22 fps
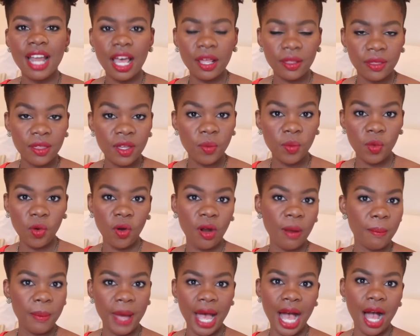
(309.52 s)
nothing more
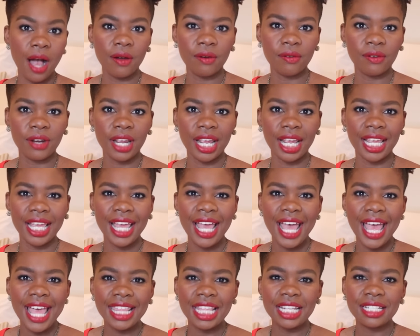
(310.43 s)
empowering
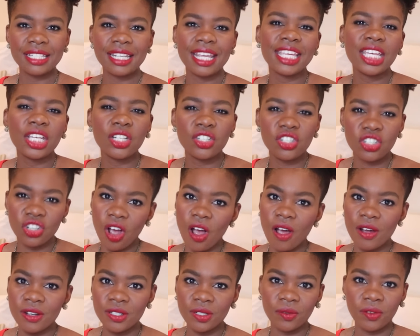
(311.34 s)
than taking
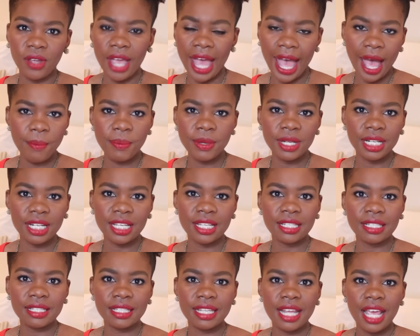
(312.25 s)
charge of your
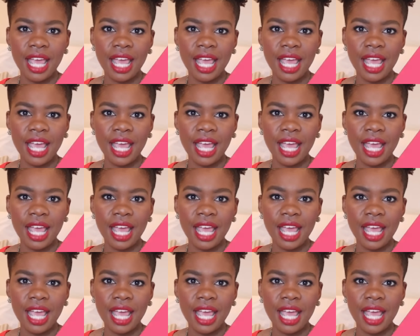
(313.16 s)
happiness.